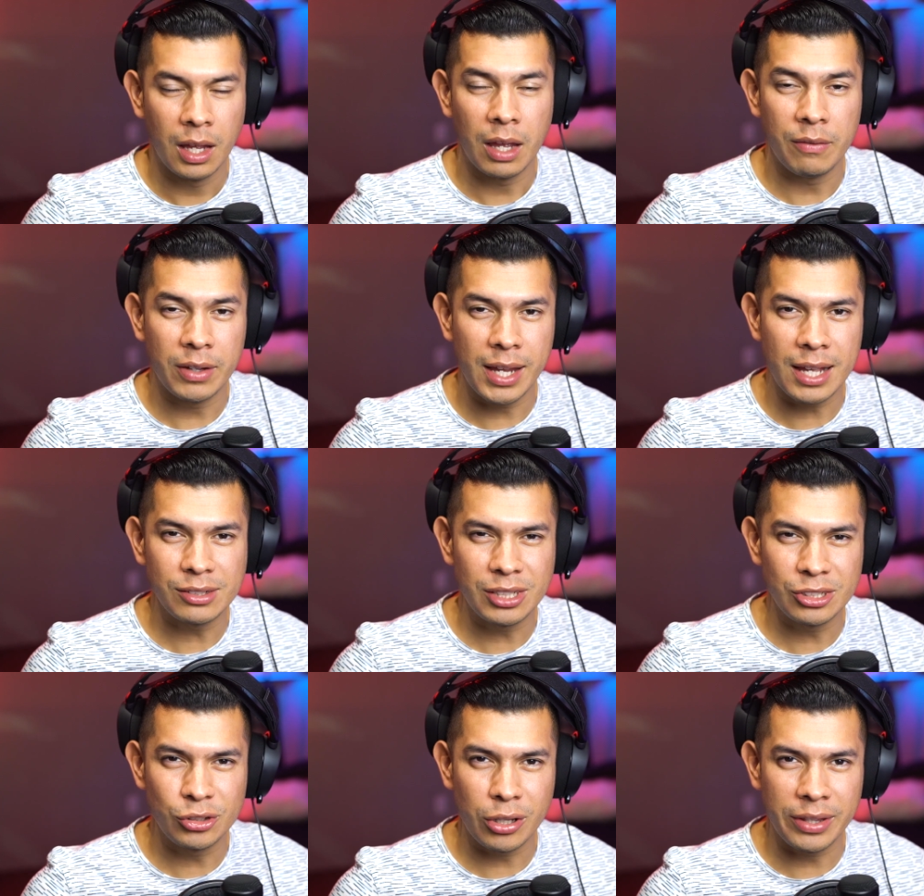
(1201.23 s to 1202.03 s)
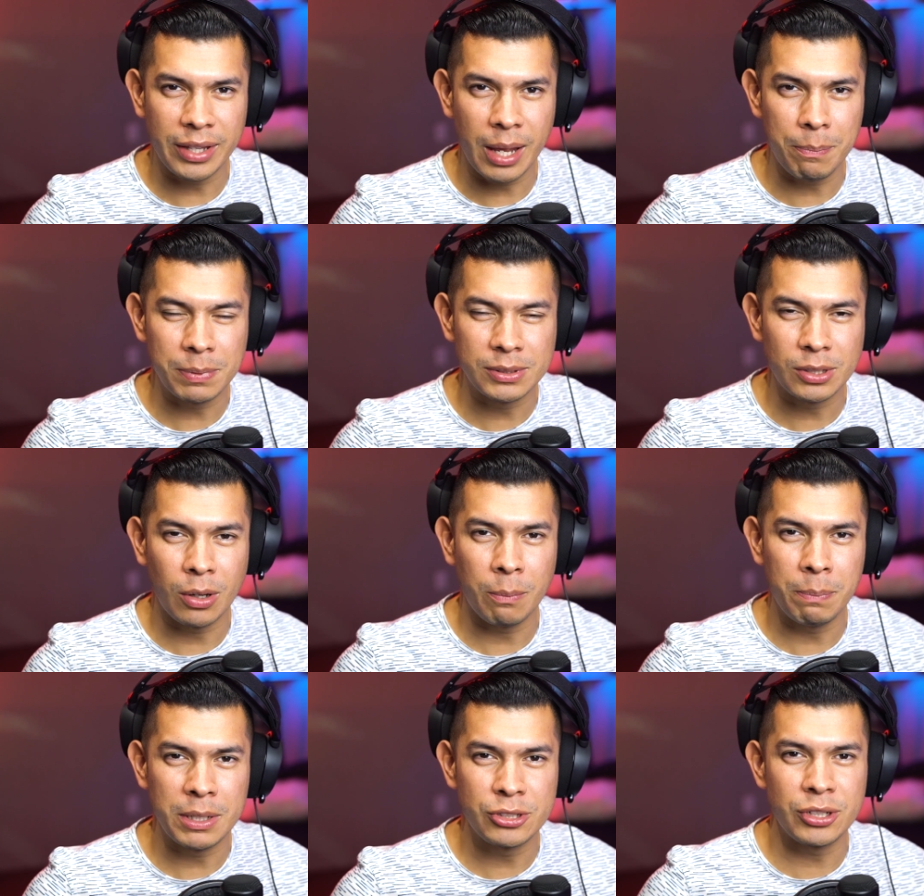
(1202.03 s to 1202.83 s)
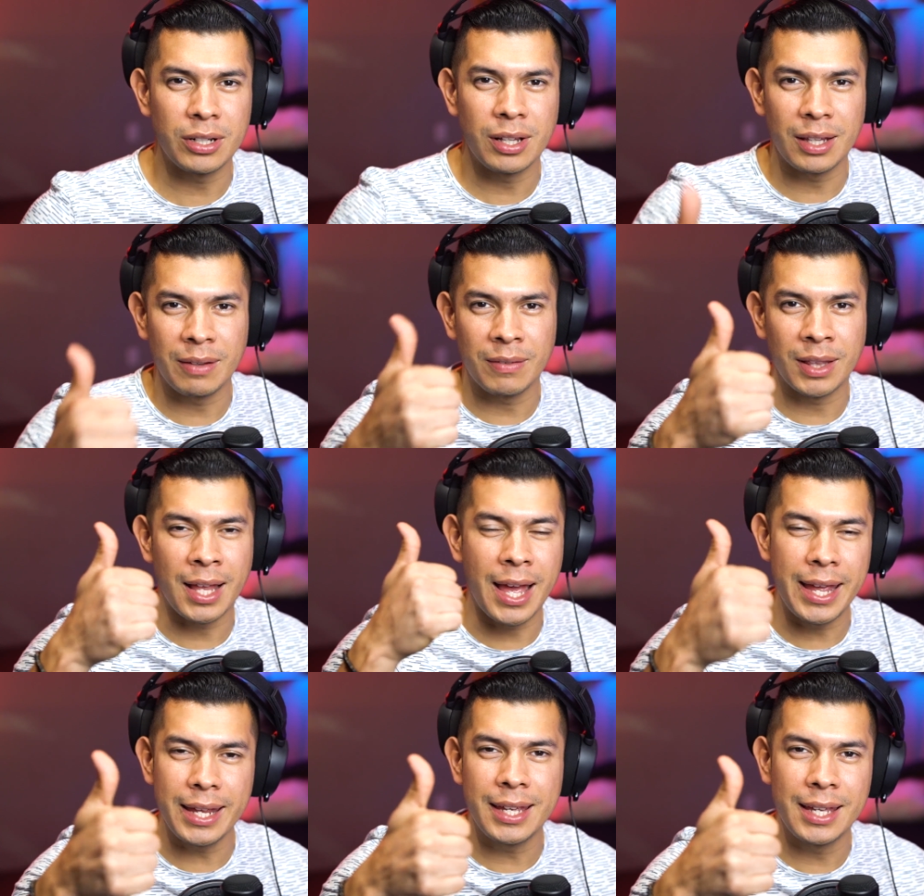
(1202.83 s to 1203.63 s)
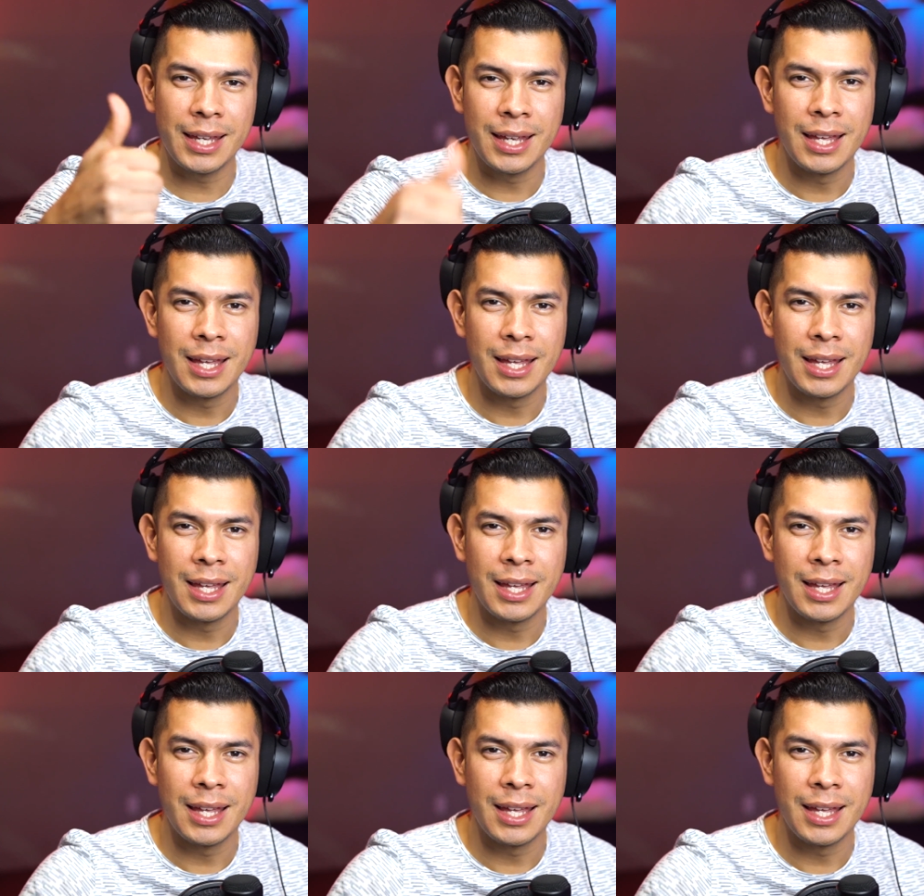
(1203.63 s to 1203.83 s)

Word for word: If you guys enjoyed the episode, be sure to leave a like.